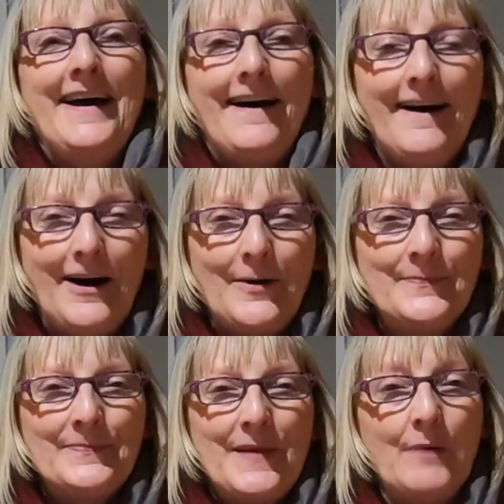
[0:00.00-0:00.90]

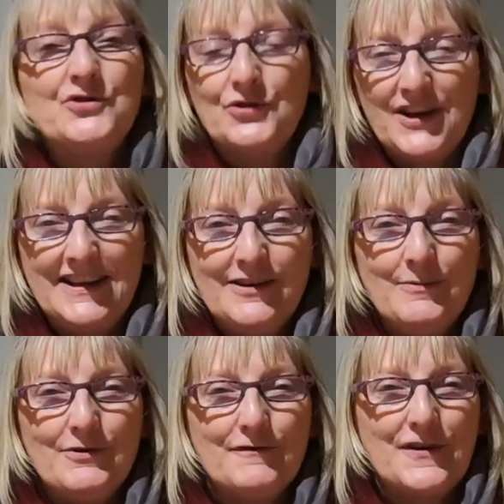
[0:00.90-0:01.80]
I'm sure you can hear
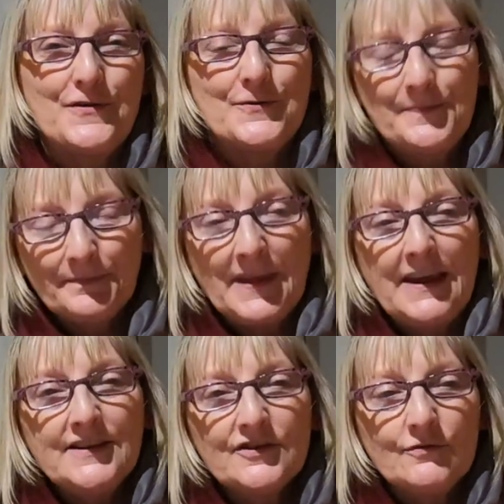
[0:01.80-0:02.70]
me over it though.
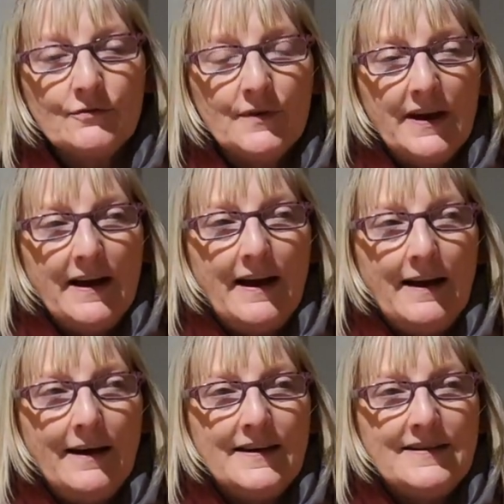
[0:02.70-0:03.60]
So
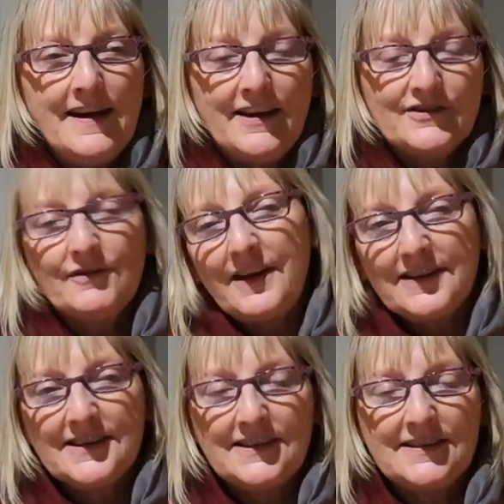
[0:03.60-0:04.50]
so
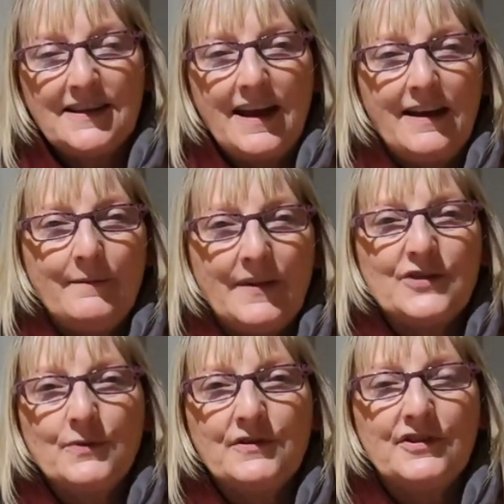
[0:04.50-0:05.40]

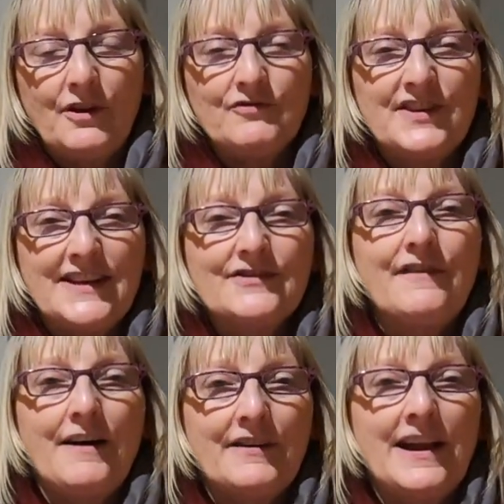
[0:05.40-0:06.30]
that's one of the downsides of
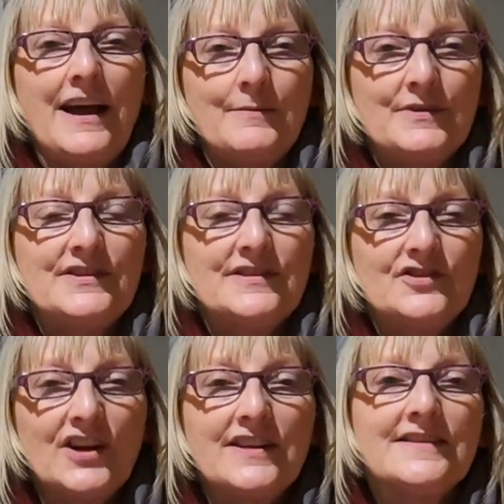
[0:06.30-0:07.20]
having hybrid
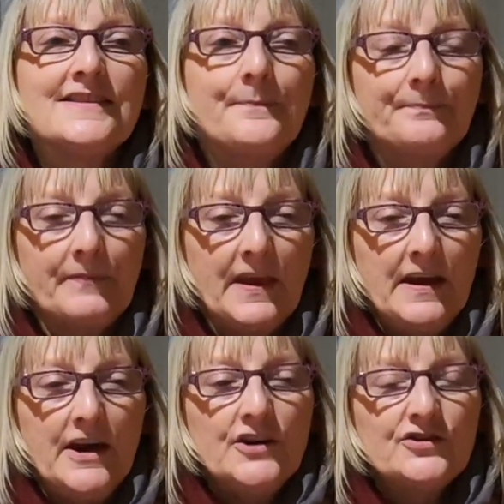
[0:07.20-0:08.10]
chickens.
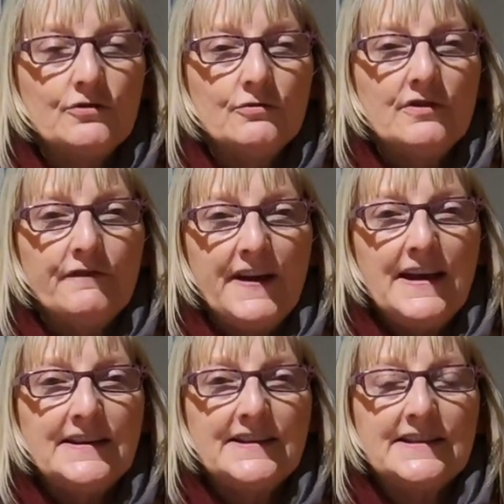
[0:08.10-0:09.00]
So the
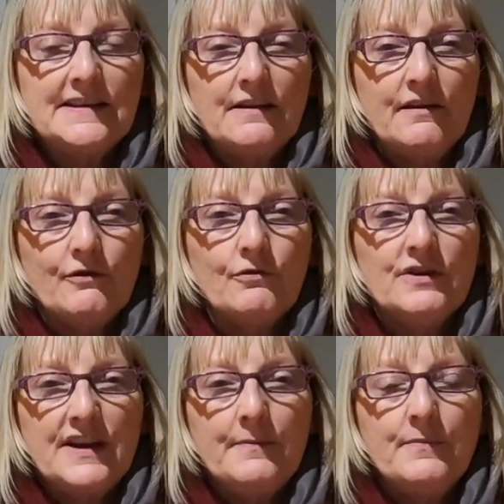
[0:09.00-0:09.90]
vets
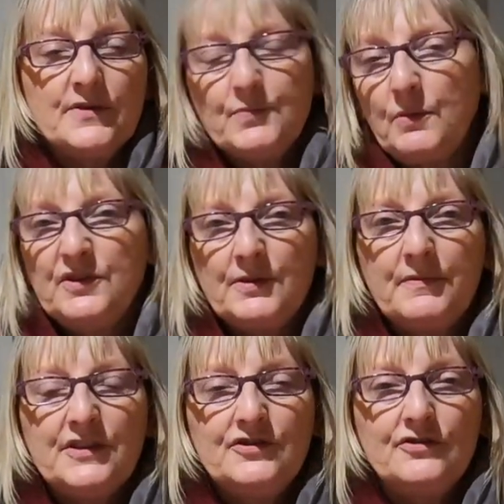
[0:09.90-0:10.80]
thought, it's probably
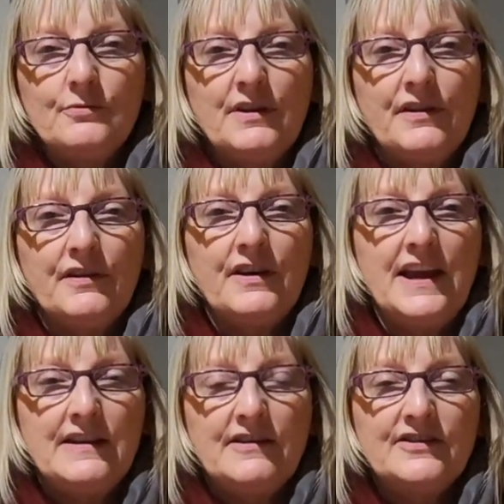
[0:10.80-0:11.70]
something to do with
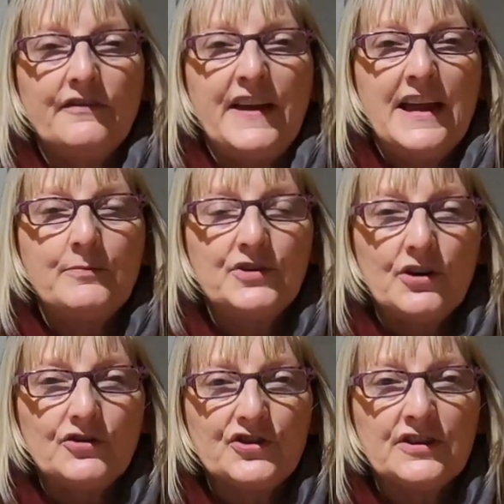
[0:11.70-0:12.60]
the sort of egg
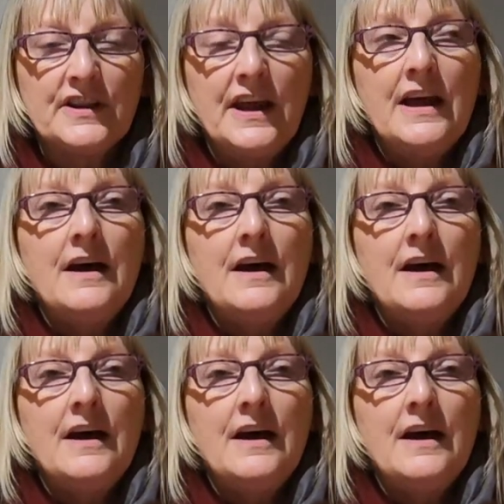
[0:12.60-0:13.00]
production.